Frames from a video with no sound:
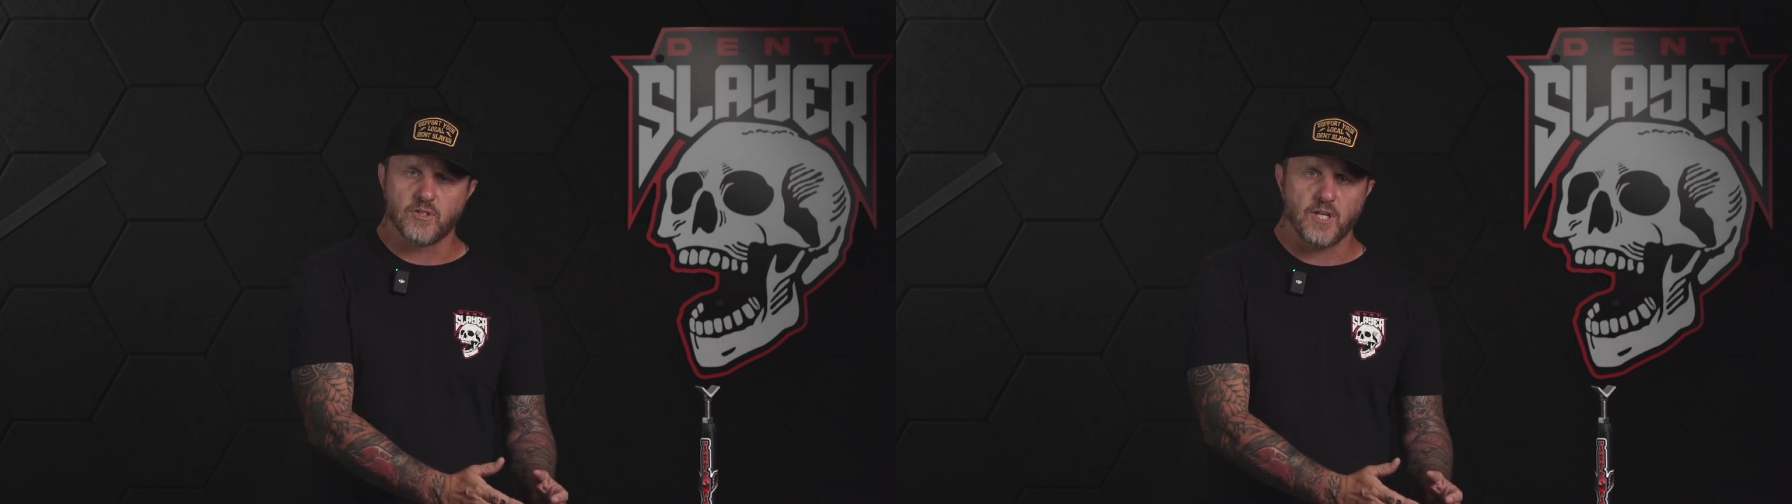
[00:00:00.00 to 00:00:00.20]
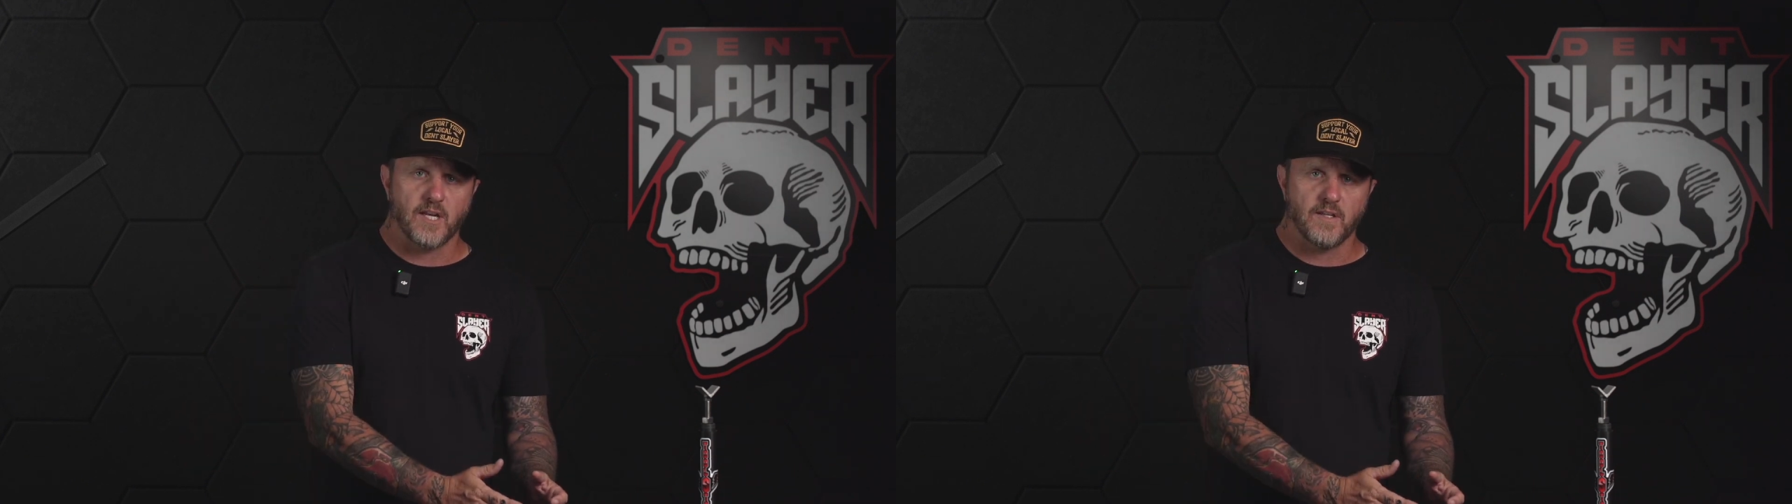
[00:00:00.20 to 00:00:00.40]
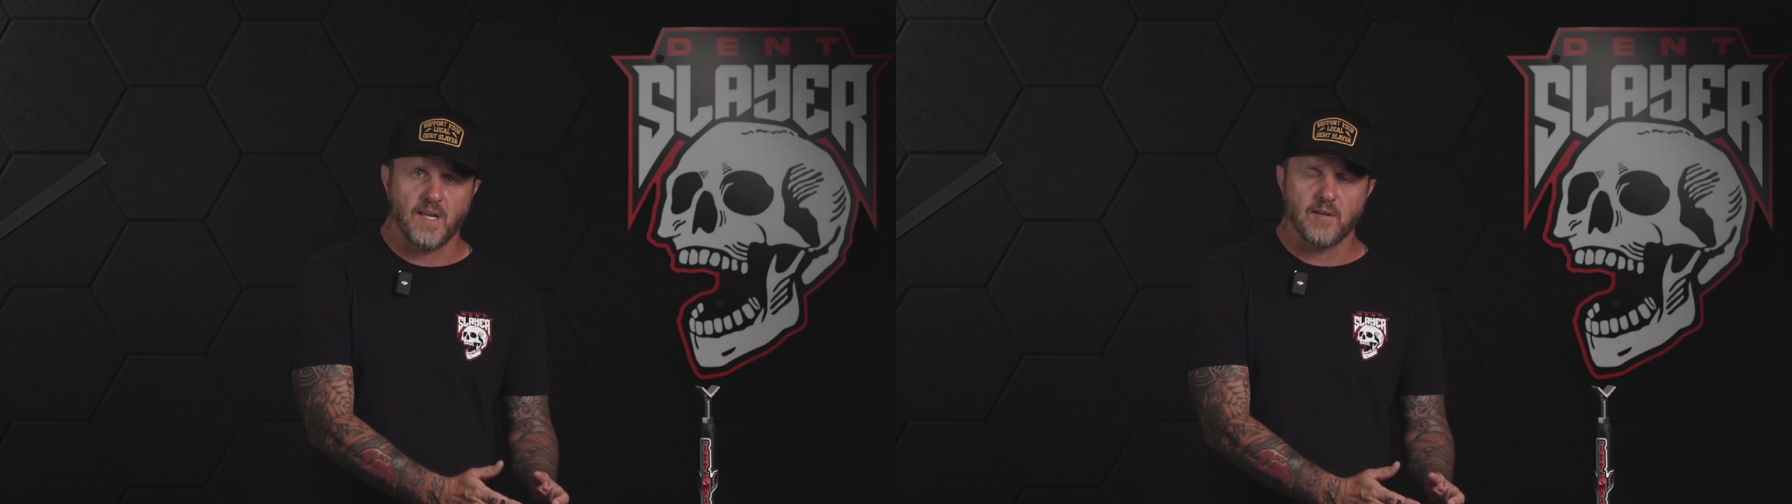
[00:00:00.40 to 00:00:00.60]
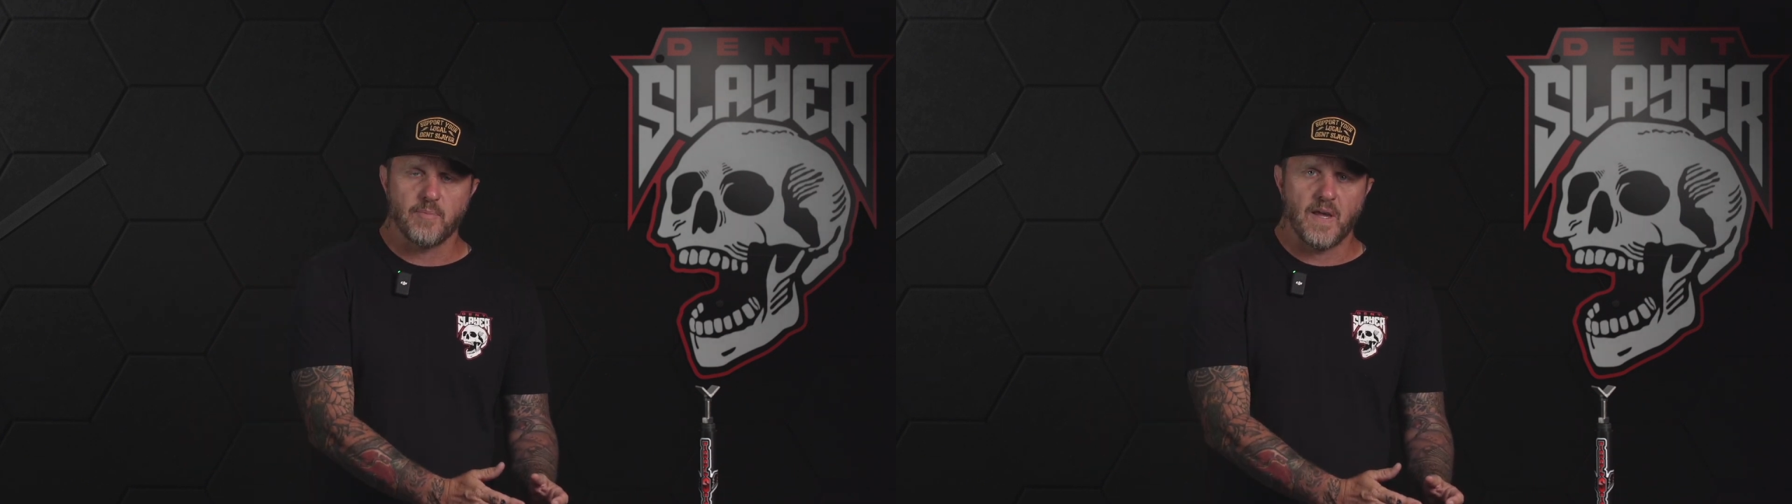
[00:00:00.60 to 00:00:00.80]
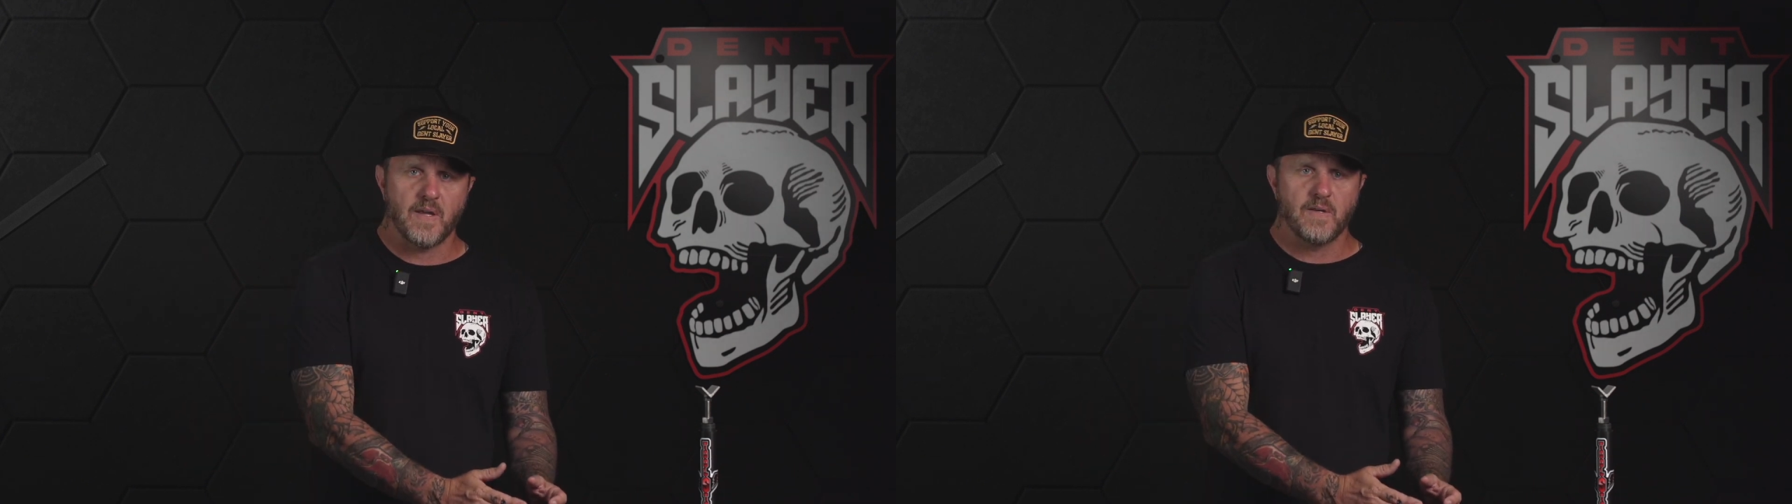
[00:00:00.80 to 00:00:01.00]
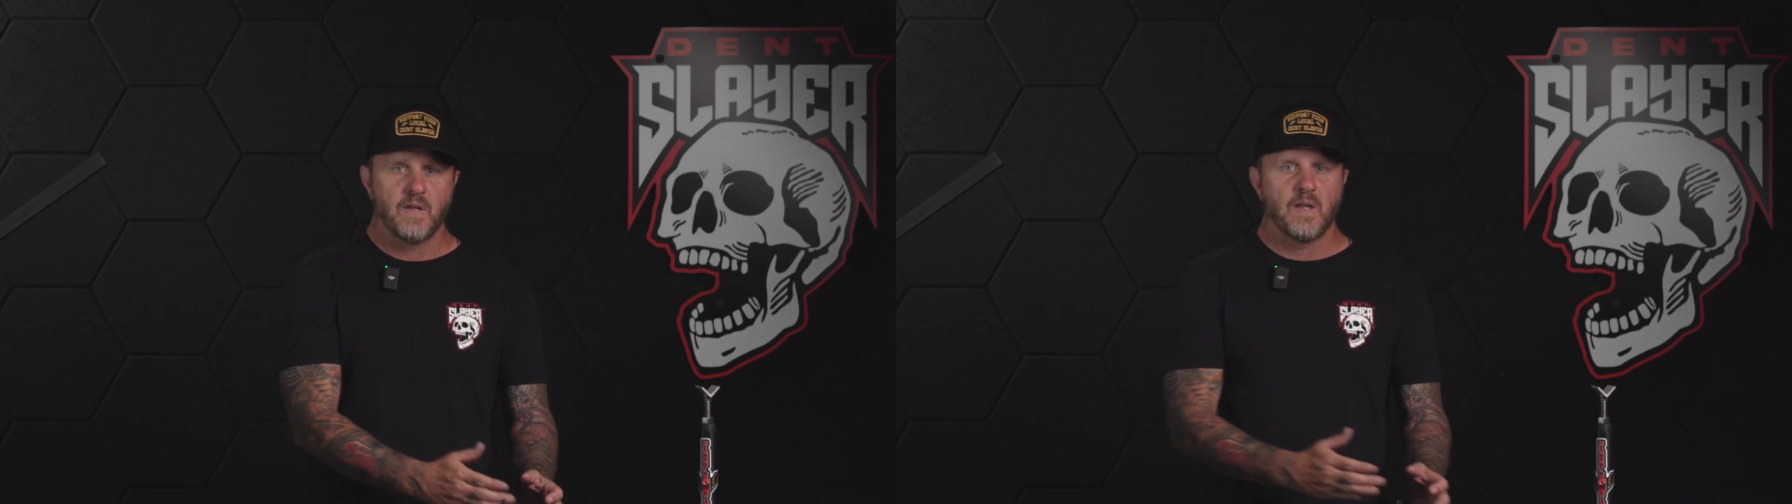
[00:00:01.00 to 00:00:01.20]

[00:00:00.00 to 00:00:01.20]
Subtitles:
shaking you out of bed,